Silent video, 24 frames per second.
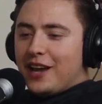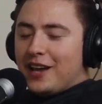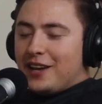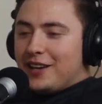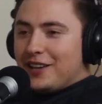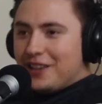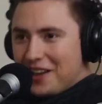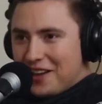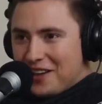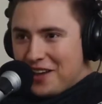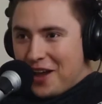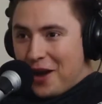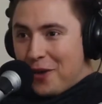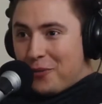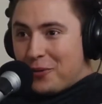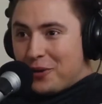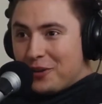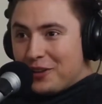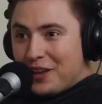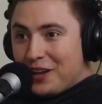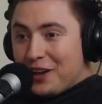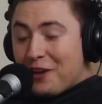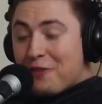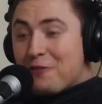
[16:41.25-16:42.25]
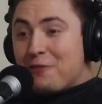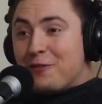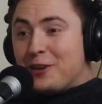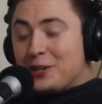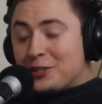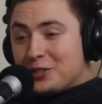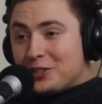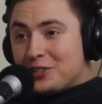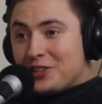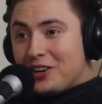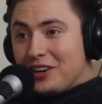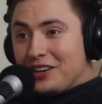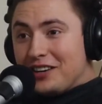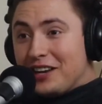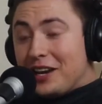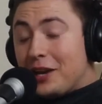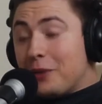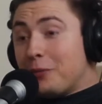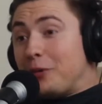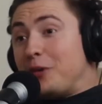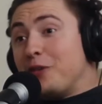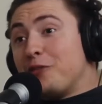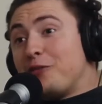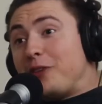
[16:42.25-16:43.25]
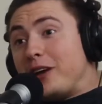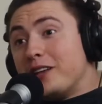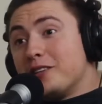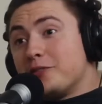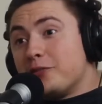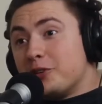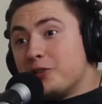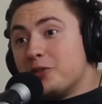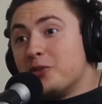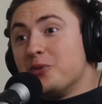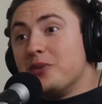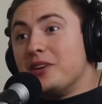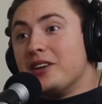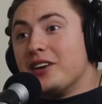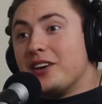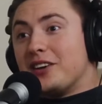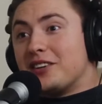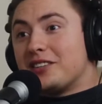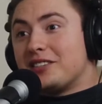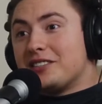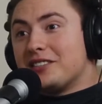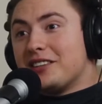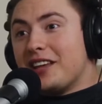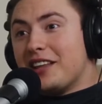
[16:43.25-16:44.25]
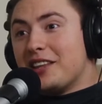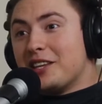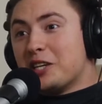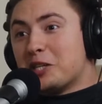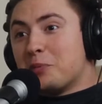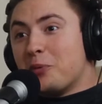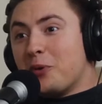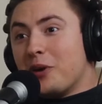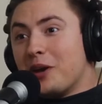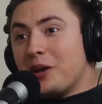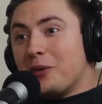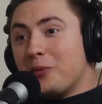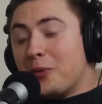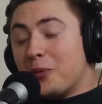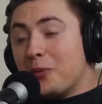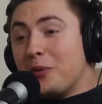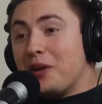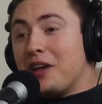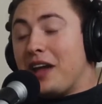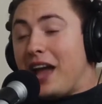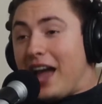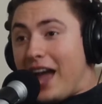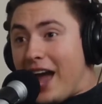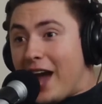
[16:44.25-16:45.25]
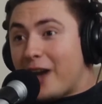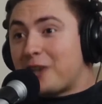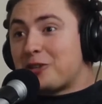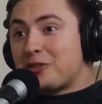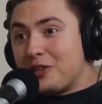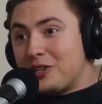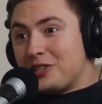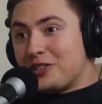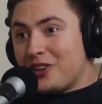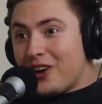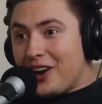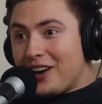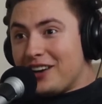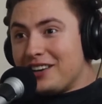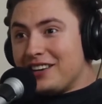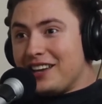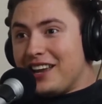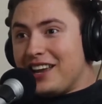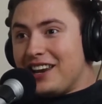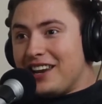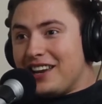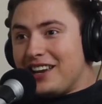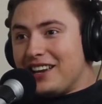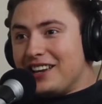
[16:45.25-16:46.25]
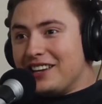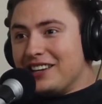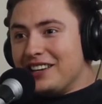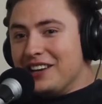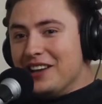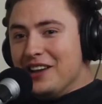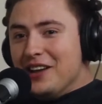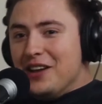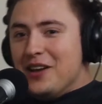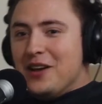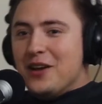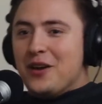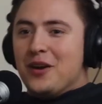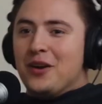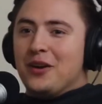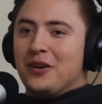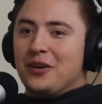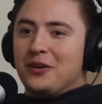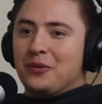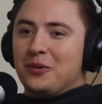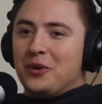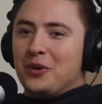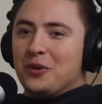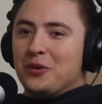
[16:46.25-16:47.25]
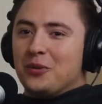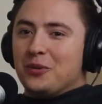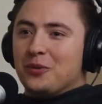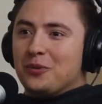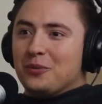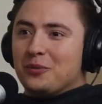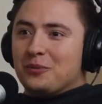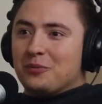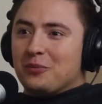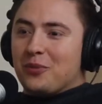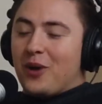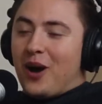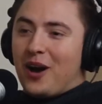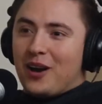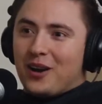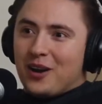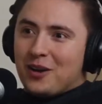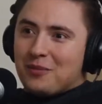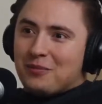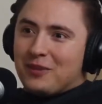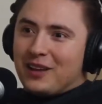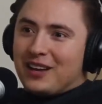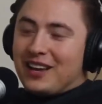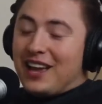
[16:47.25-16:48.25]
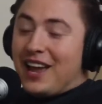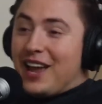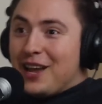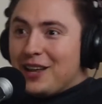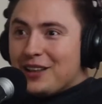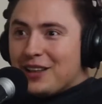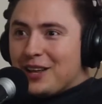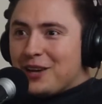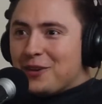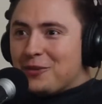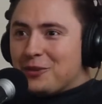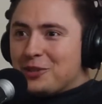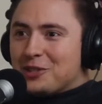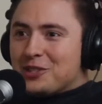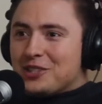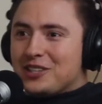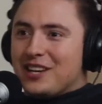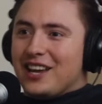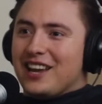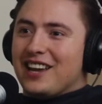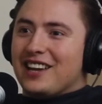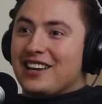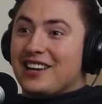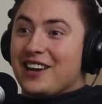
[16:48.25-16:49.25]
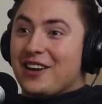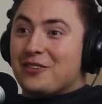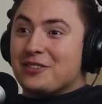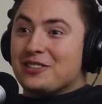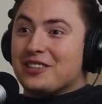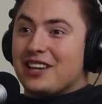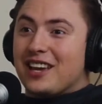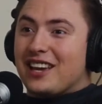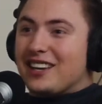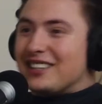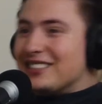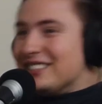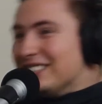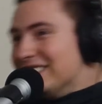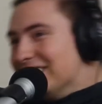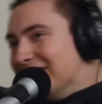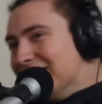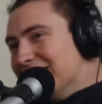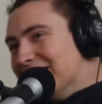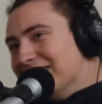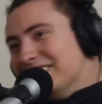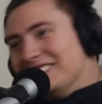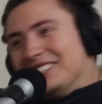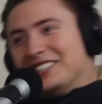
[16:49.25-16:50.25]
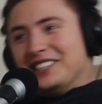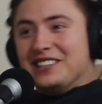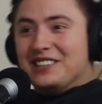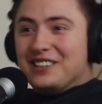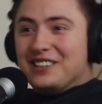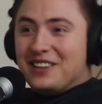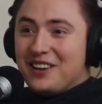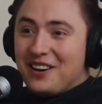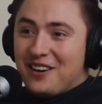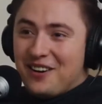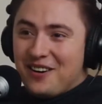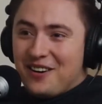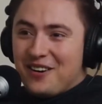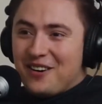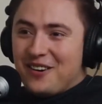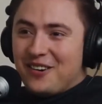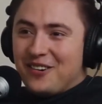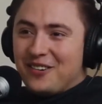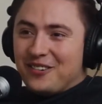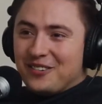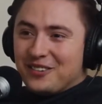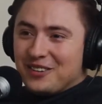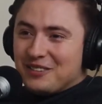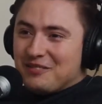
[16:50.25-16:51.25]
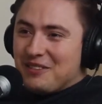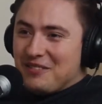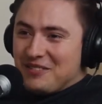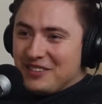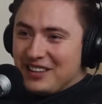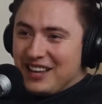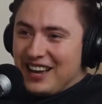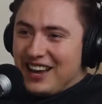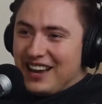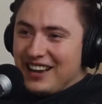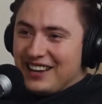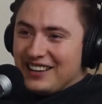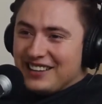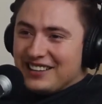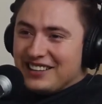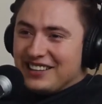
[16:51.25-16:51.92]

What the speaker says: like how we like officially started dating, we were friends for 2 years at this point when we actually started dating, and you brought up like, hey, like we should date, and I was like, no, you remember that?